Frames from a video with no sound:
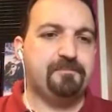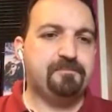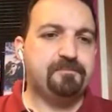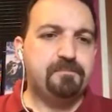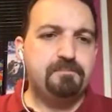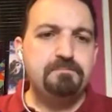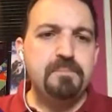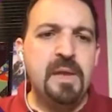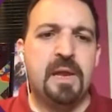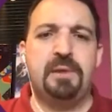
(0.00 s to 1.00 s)
I
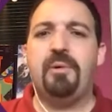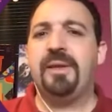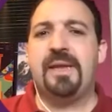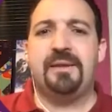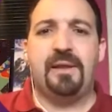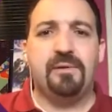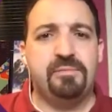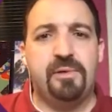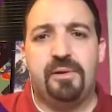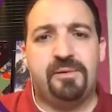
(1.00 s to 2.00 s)
like to write a lot
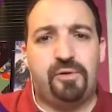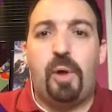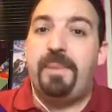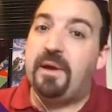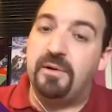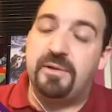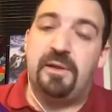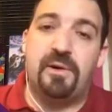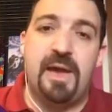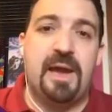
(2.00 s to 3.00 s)
about the
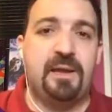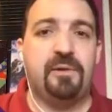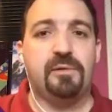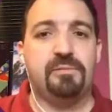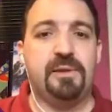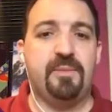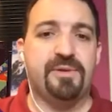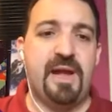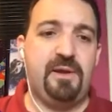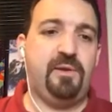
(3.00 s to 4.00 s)
topics that I like,
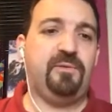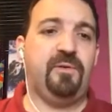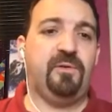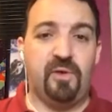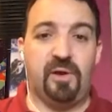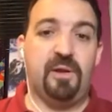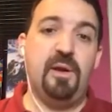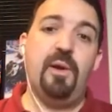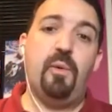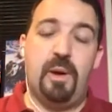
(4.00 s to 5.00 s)
which are web
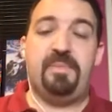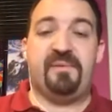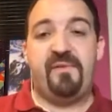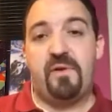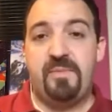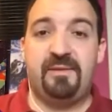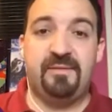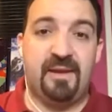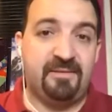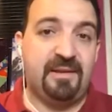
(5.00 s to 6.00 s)
performance, the
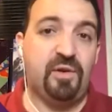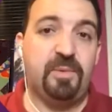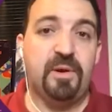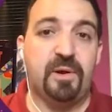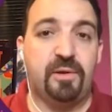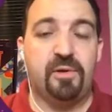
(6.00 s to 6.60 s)
topic of today,